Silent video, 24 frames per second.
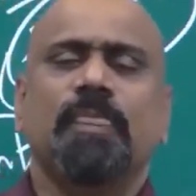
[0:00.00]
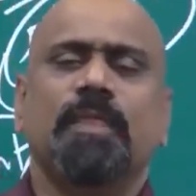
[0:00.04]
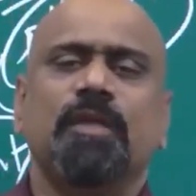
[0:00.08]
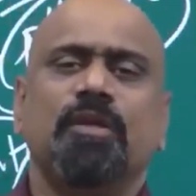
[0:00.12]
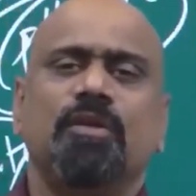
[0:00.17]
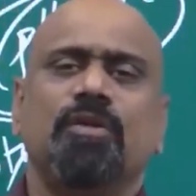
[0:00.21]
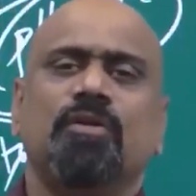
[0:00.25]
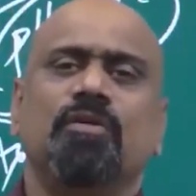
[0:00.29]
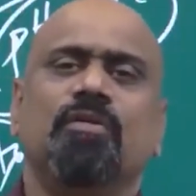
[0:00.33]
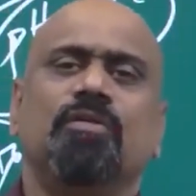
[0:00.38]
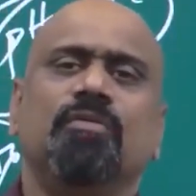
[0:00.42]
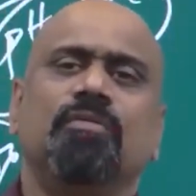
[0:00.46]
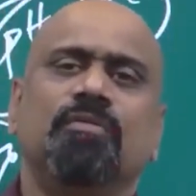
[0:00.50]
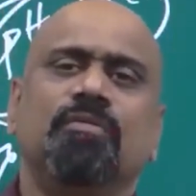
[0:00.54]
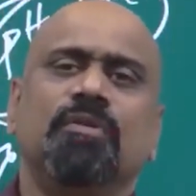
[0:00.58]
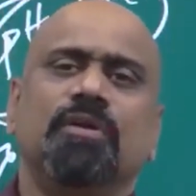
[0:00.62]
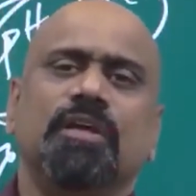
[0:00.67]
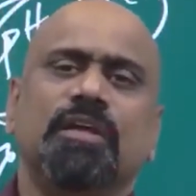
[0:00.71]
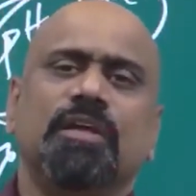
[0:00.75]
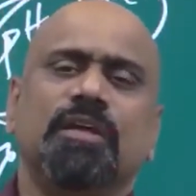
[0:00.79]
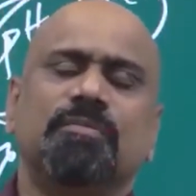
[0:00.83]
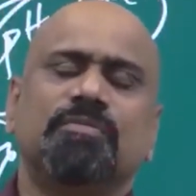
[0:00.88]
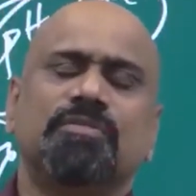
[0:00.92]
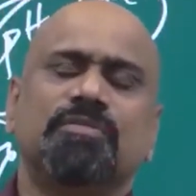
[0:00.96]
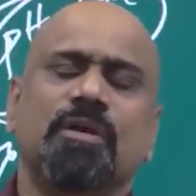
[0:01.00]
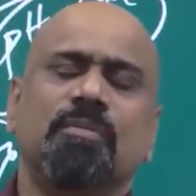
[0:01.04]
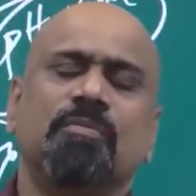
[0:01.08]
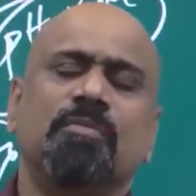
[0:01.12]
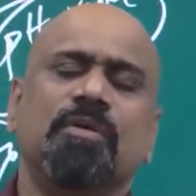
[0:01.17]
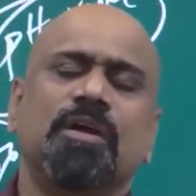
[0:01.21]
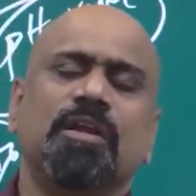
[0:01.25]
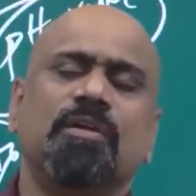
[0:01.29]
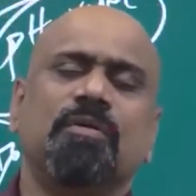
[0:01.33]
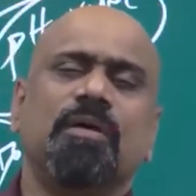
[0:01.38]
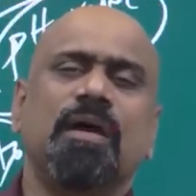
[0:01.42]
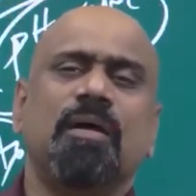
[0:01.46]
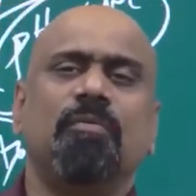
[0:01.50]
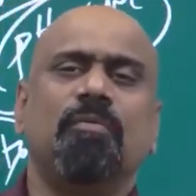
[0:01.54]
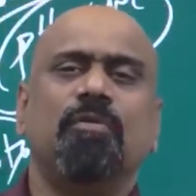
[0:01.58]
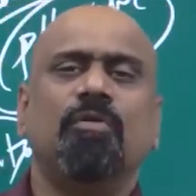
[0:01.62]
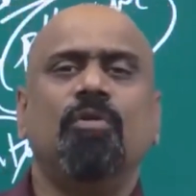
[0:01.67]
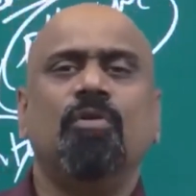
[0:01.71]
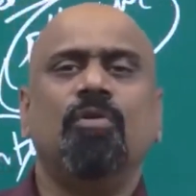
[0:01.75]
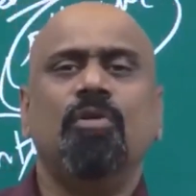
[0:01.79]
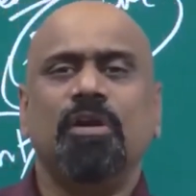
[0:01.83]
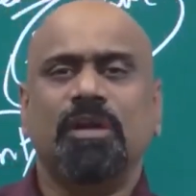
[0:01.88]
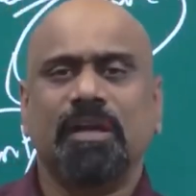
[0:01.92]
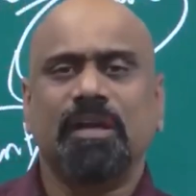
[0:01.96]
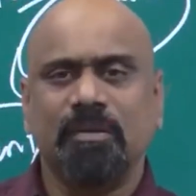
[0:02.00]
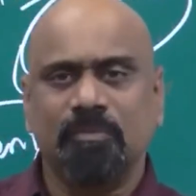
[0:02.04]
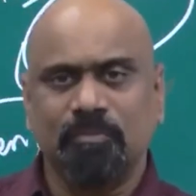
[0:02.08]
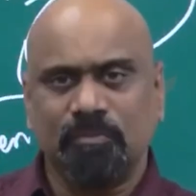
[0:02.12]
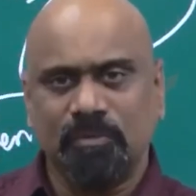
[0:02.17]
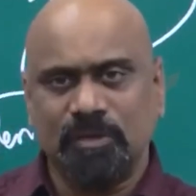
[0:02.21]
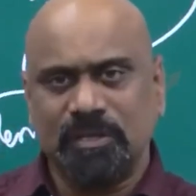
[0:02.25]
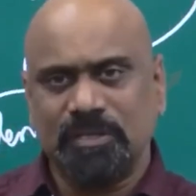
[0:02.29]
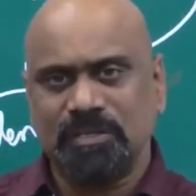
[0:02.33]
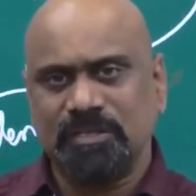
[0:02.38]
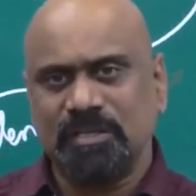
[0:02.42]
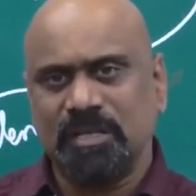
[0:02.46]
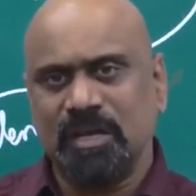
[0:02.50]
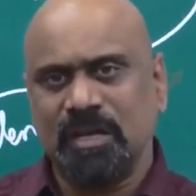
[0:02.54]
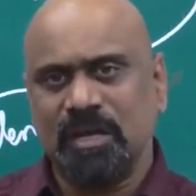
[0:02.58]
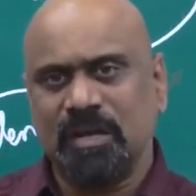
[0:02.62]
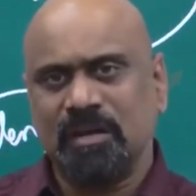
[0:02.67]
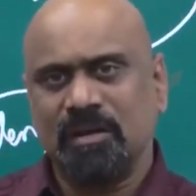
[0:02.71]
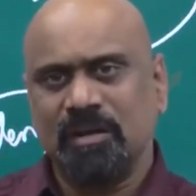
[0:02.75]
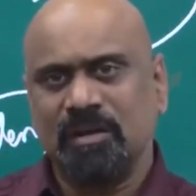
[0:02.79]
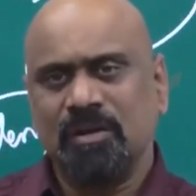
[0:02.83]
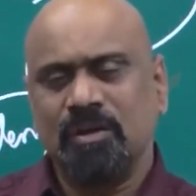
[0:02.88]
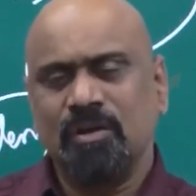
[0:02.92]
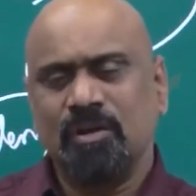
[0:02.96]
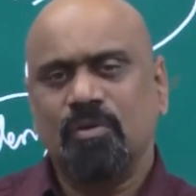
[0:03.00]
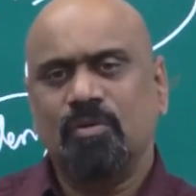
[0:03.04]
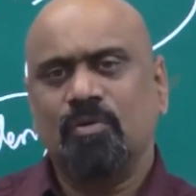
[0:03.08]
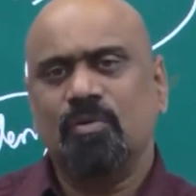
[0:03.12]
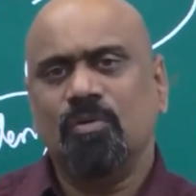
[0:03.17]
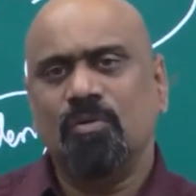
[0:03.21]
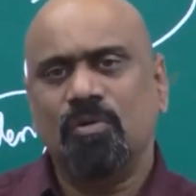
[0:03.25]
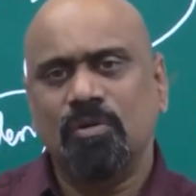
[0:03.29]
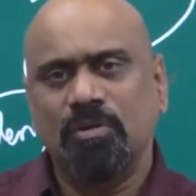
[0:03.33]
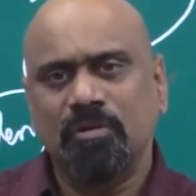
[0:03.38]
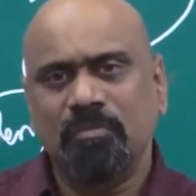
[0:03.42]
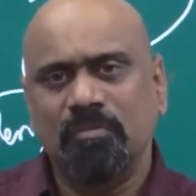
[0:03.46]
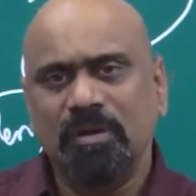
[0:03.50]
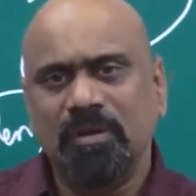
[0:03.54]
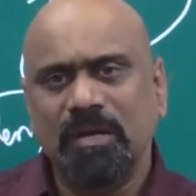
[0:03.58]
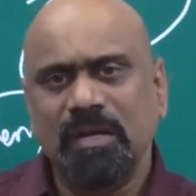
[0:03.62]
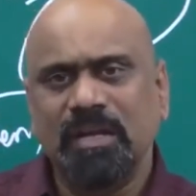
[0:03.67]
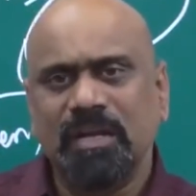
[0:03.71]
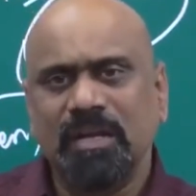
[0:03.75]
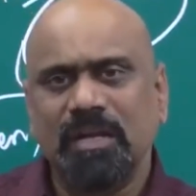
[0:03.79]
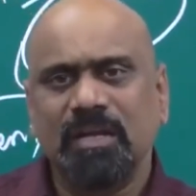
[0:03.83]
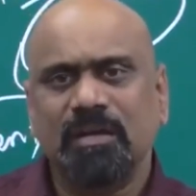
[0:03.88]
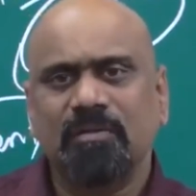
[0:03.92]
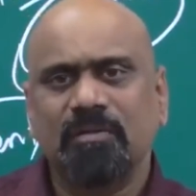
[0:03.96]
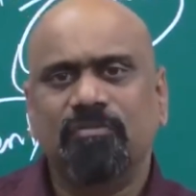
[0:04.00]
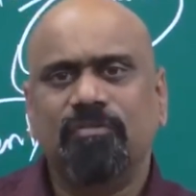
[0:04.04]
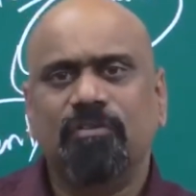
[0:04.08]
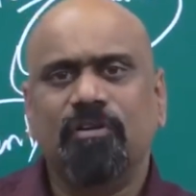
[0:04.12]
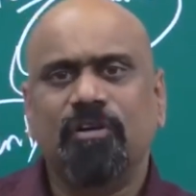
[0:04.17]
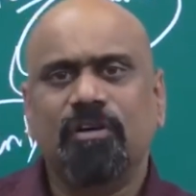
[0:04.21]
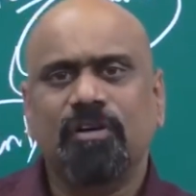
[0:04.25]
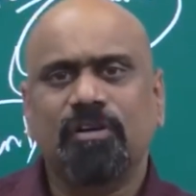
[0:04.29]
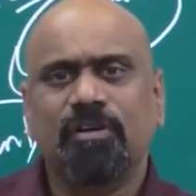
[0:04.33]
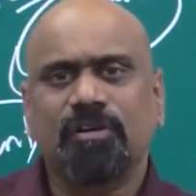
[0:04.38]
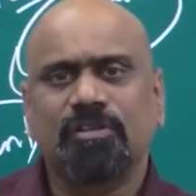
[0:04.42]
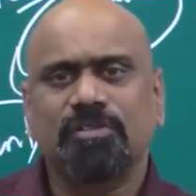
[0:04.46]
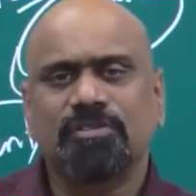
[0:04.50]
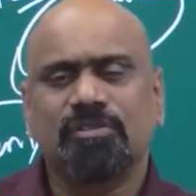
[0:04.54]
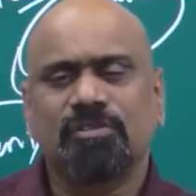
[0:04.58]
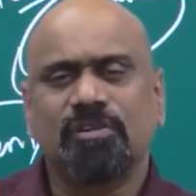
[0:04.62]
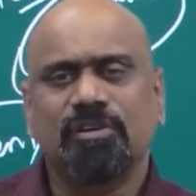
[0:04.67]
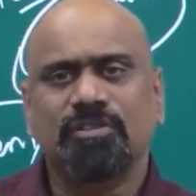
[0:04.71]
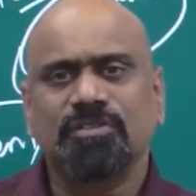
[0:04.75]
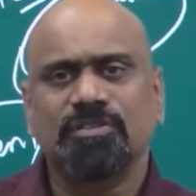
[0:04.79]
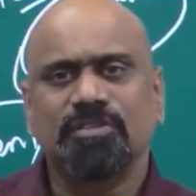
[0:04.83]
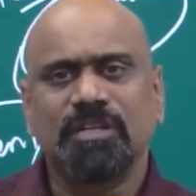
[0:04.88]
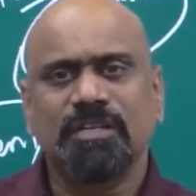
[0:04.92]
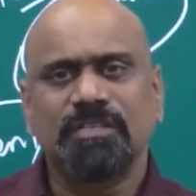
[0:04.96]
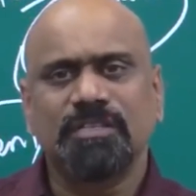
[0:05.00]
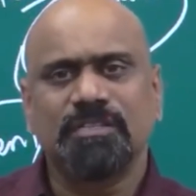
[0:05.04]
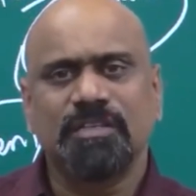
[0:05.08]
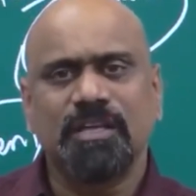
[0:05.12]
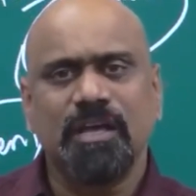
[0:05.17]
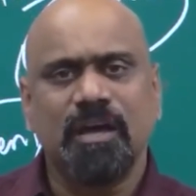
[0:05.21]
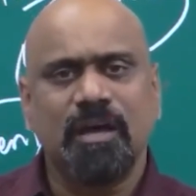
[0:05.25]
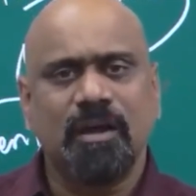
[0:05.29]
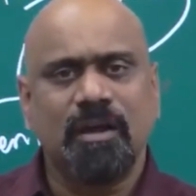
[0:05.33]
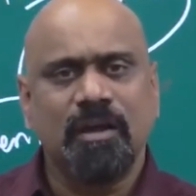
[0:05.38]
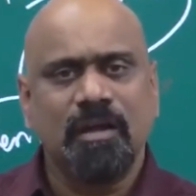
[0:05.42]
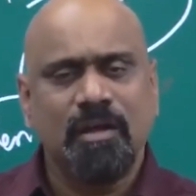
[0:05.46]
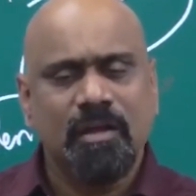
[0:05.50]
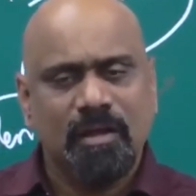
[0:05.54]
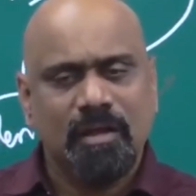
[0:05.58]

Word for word: you know, if somewhere you have old temple is there, old building, fort structure is there.